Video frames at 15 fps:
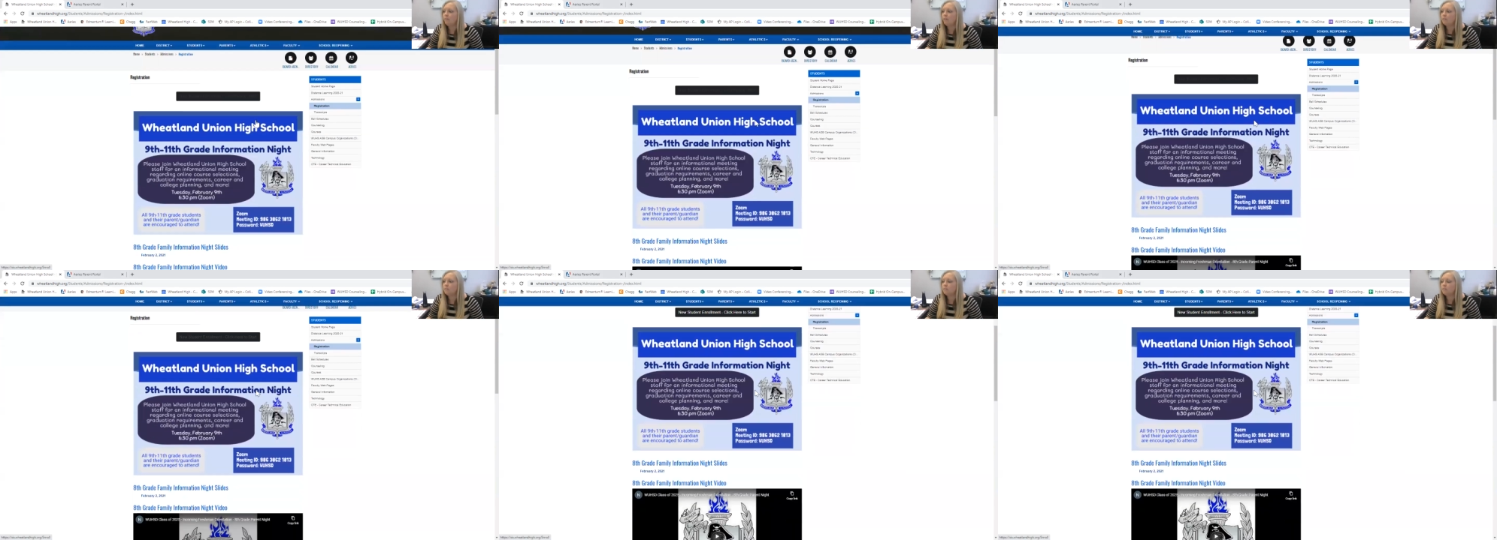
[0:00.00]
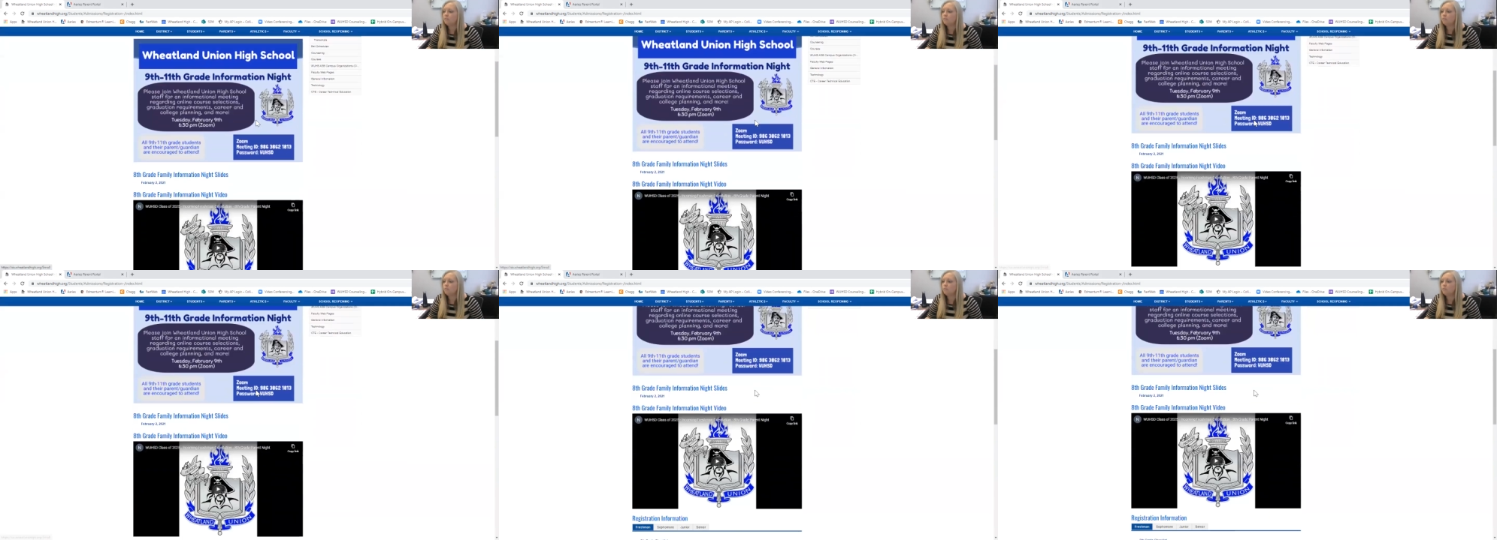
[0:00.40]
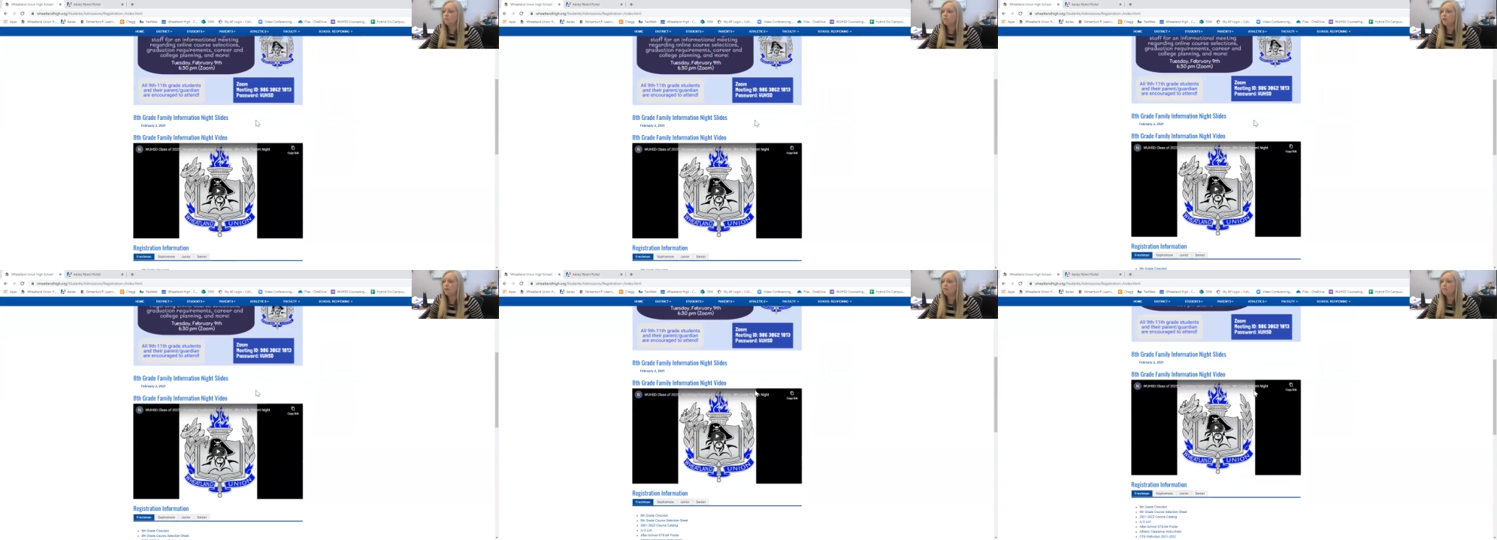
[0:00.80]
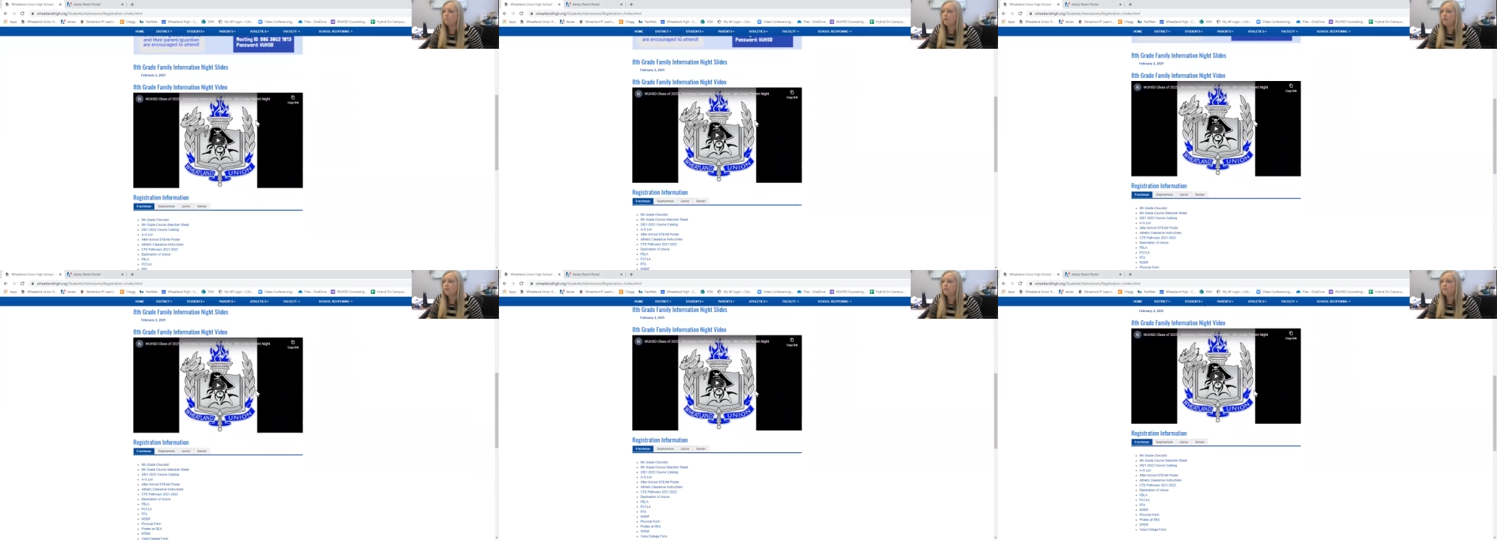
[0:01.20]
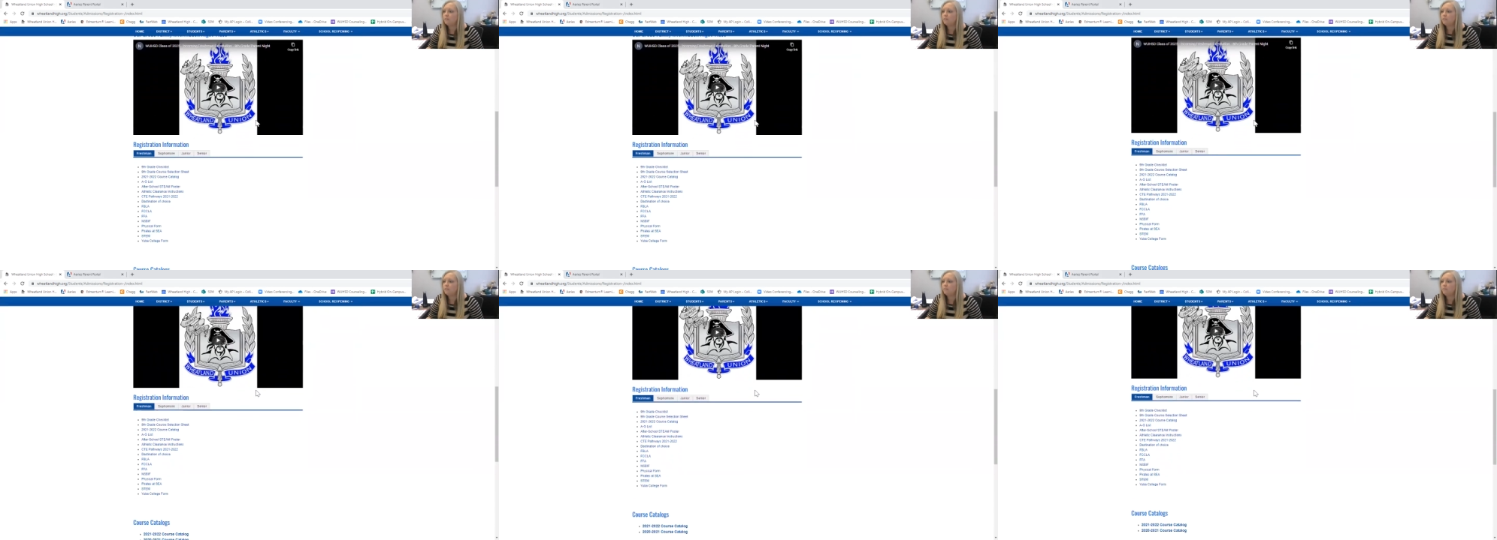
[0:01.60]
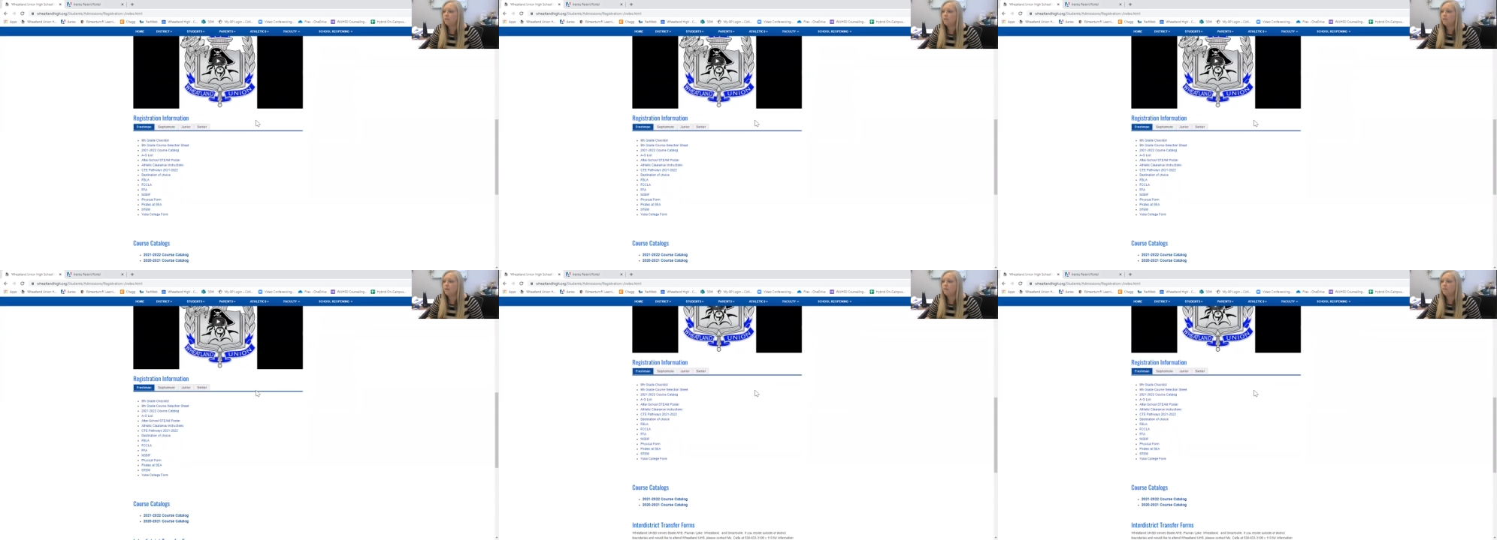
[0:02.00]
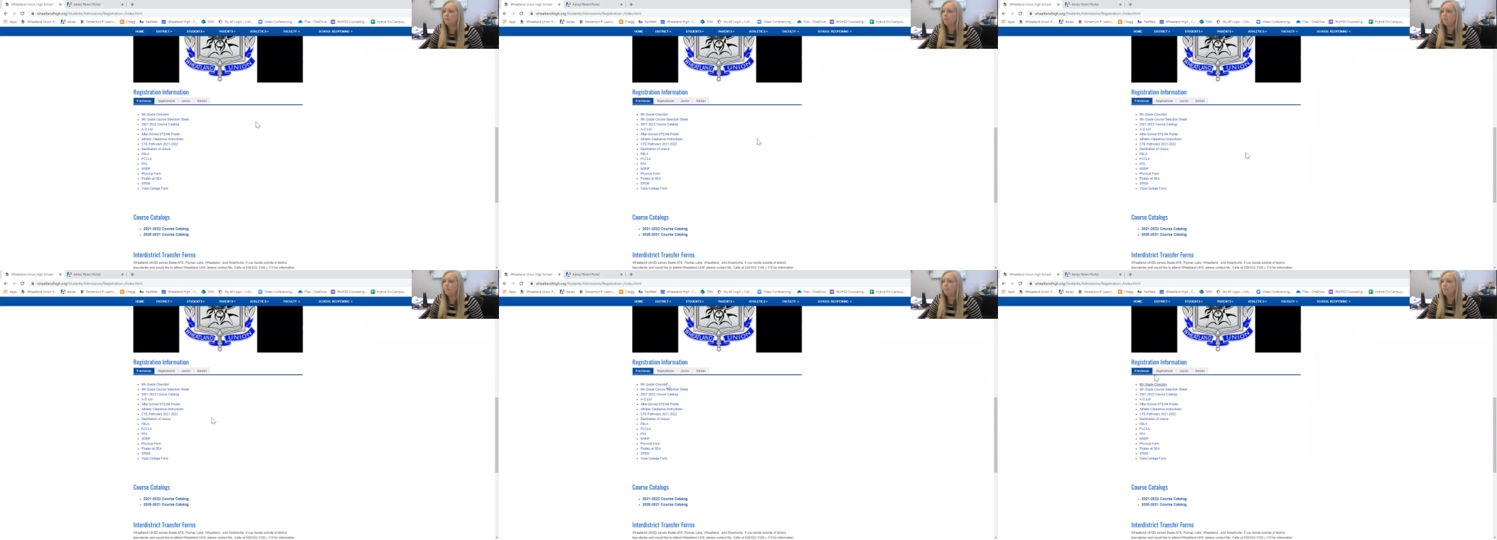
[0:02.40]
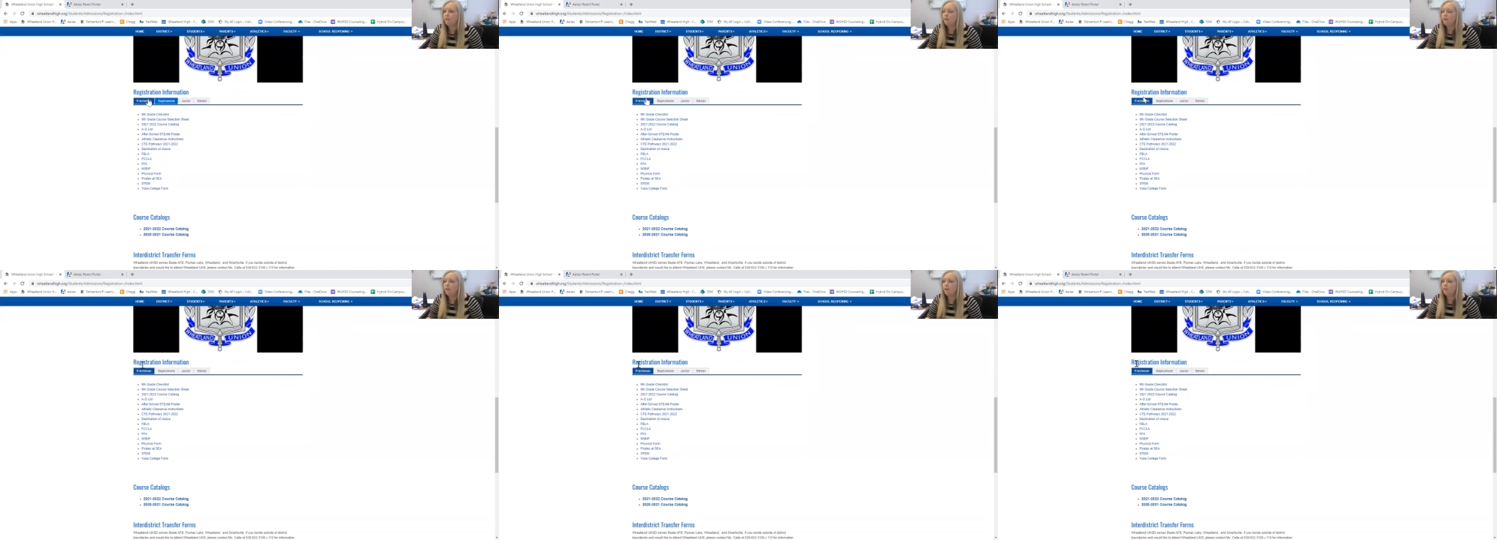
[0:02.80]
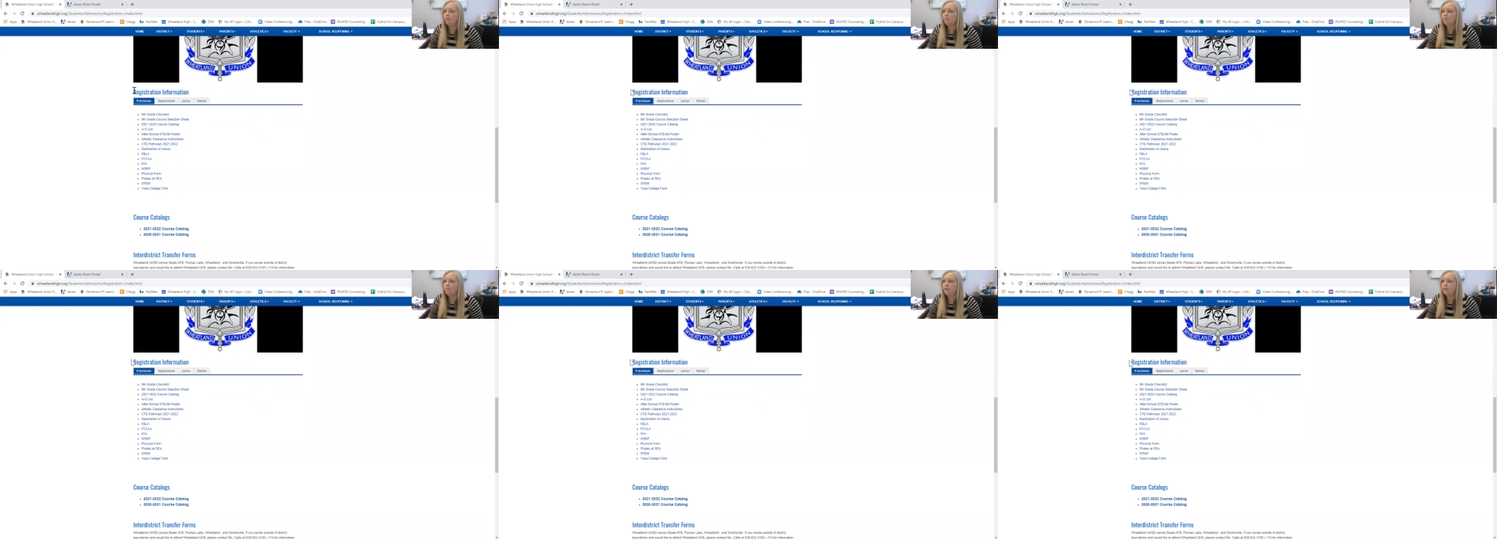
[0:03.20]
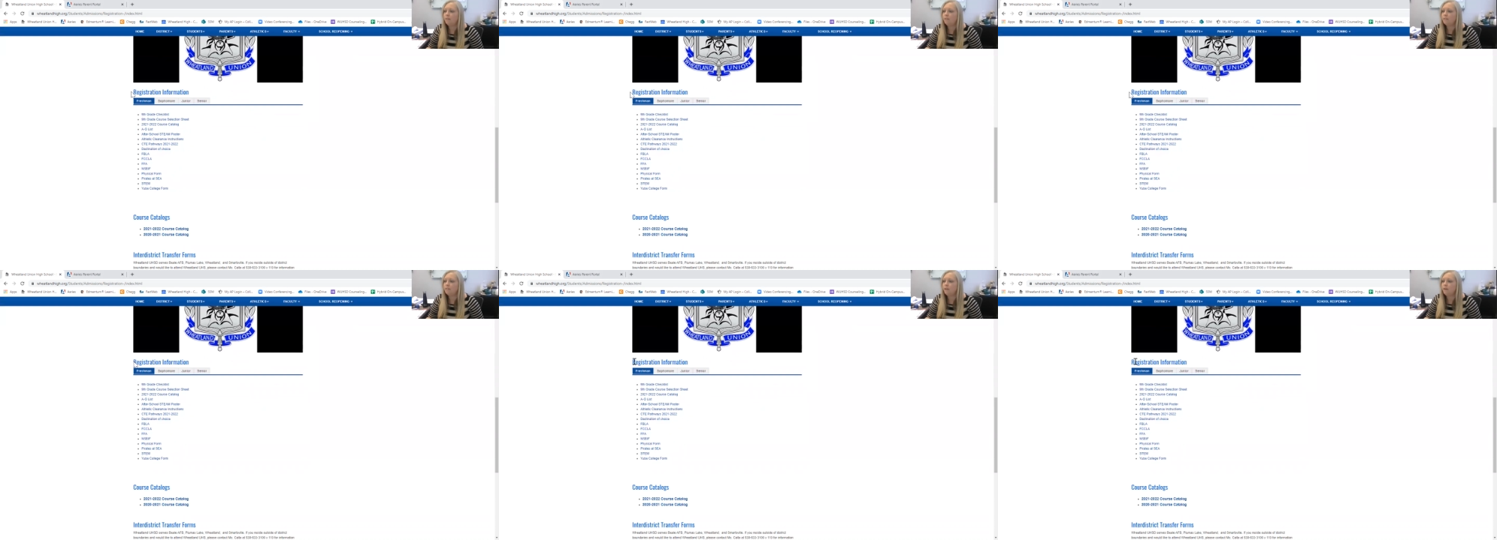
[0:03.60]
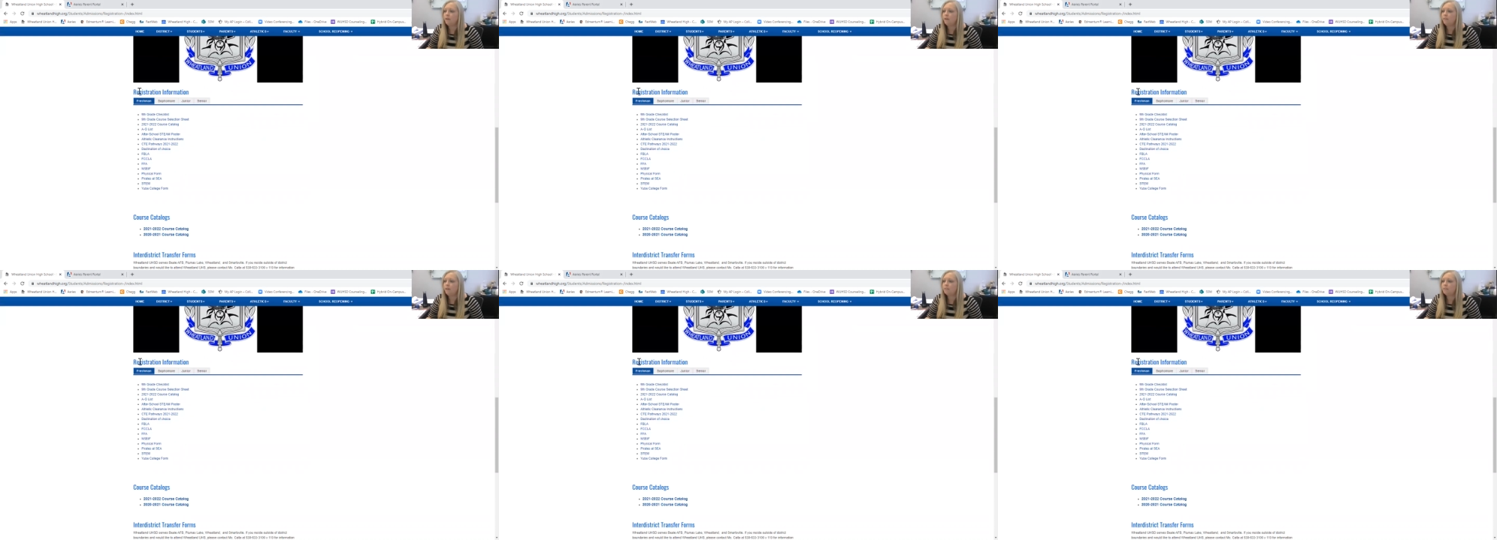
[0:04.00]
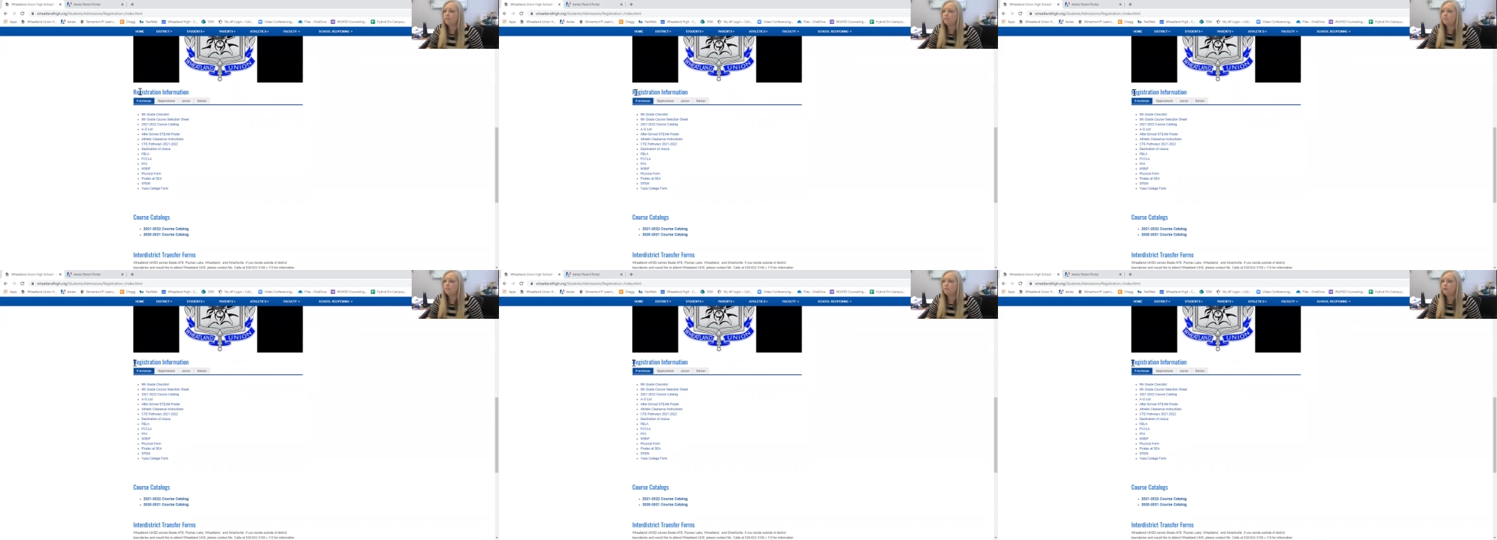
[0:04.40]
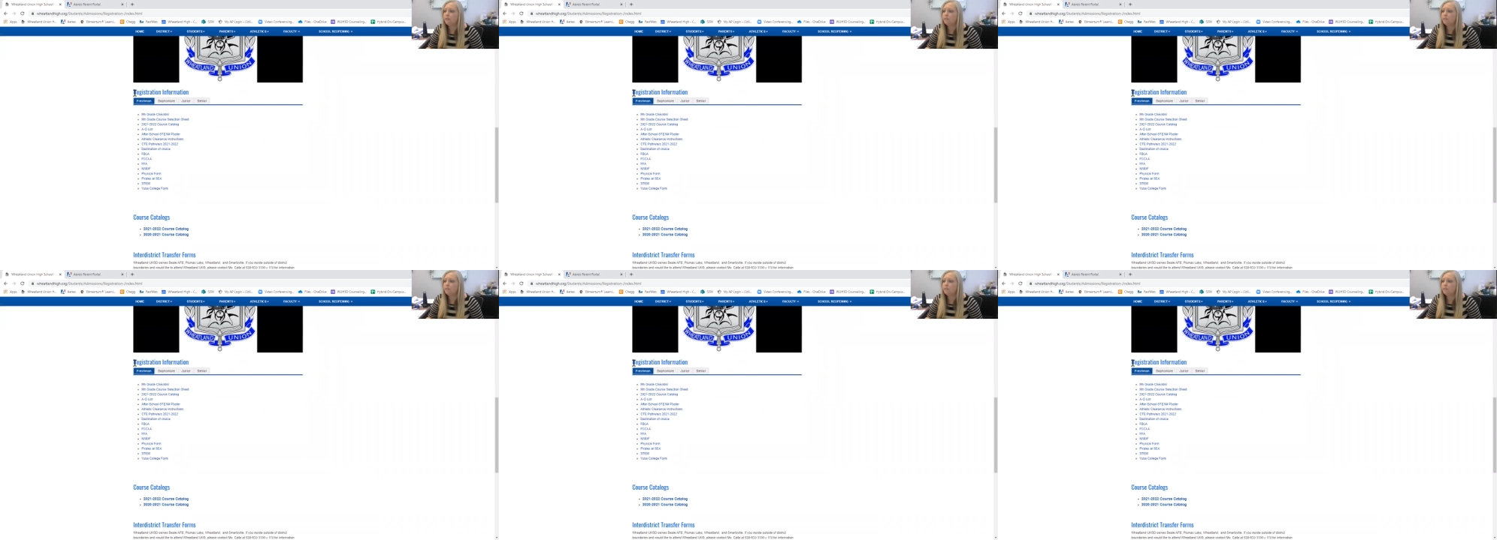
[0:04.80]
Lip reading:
Nobody's mouth can be seen.